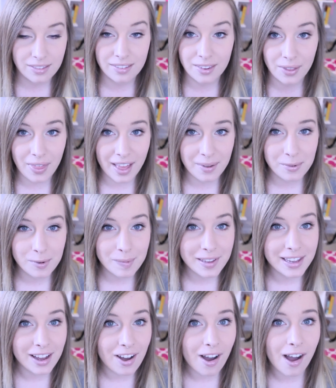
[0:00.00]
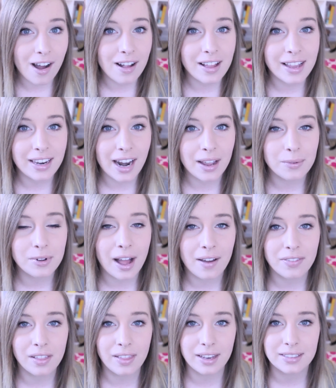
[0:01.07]
So that will be all, and I will
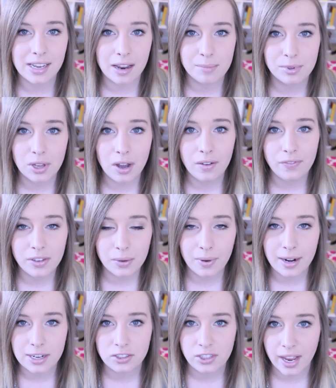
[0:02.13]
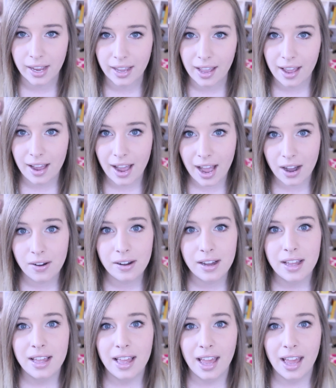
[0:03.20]
have the link down below if you want to check it out.